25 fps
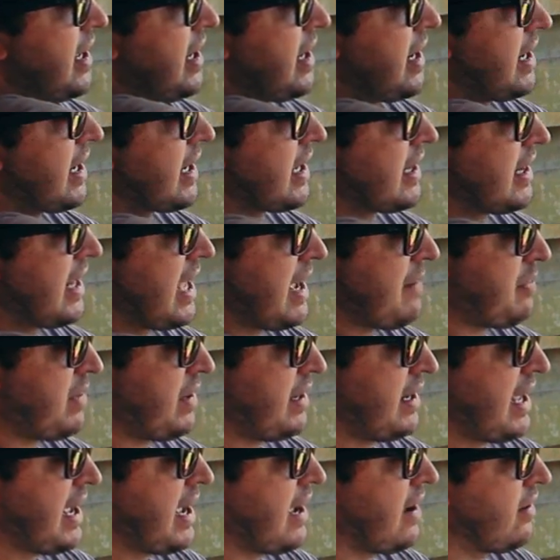and then clamp
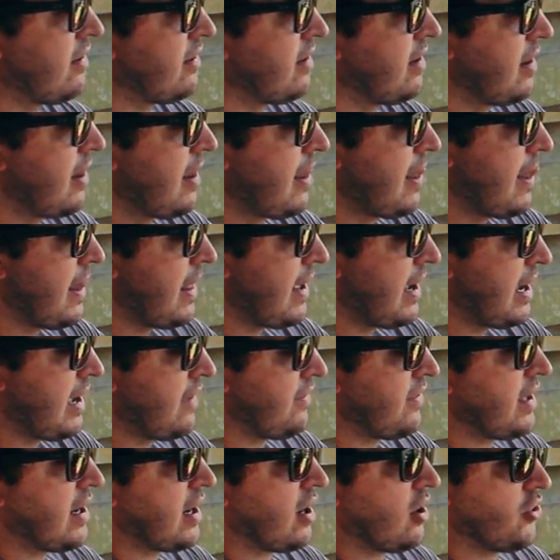it down,
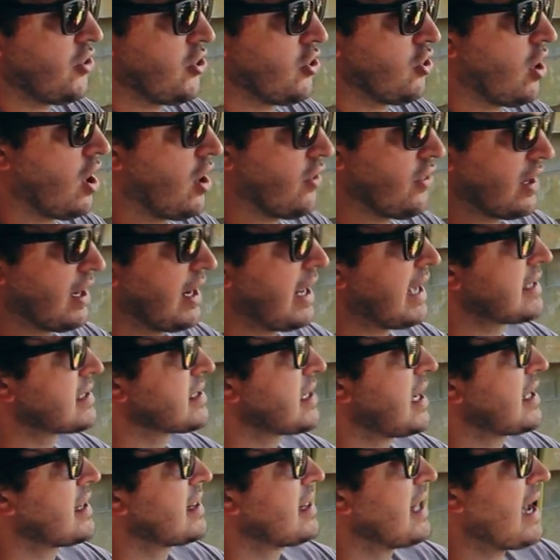and then I'll do all the
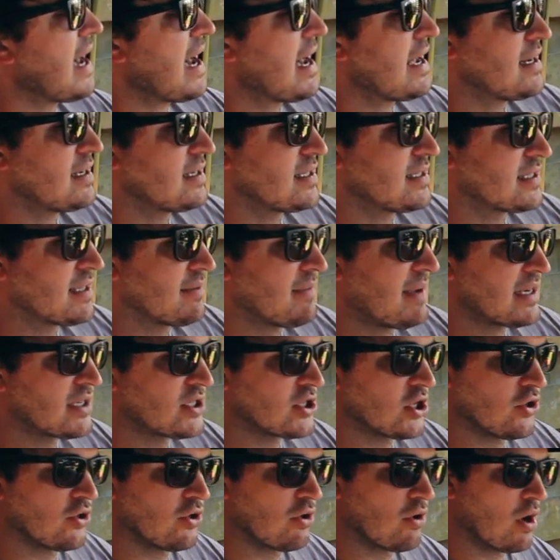legs like that just to make
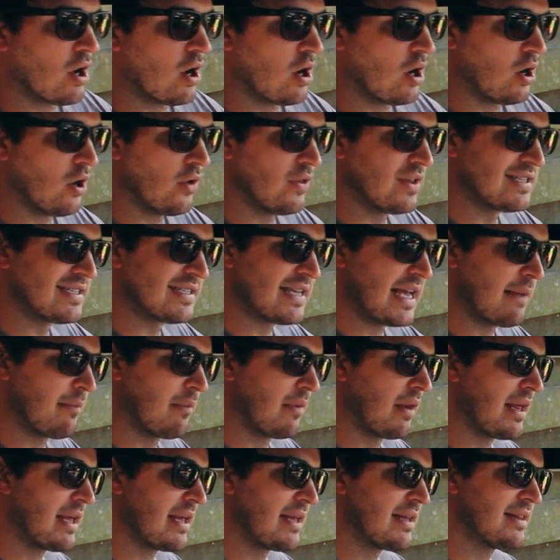sure they're all the
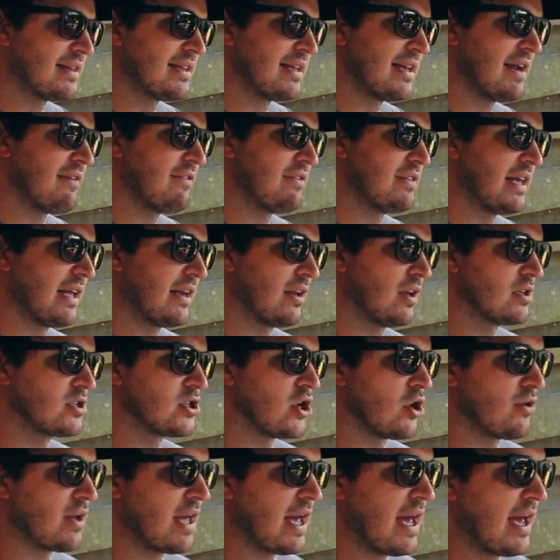same length and everything
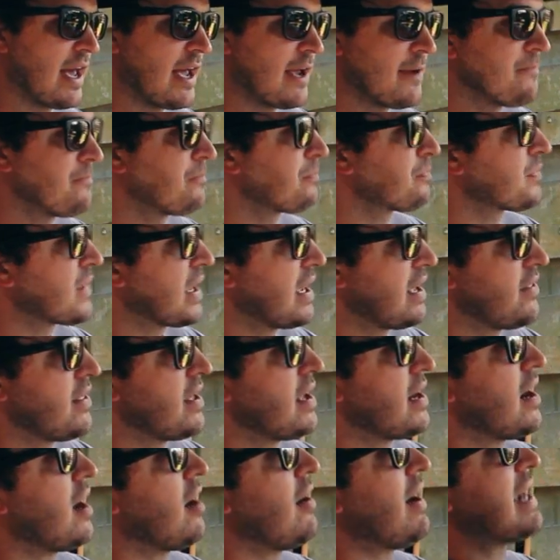looks okay. And
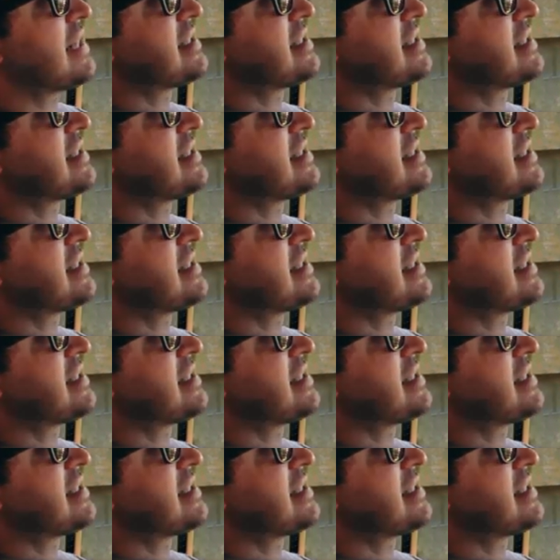then I'll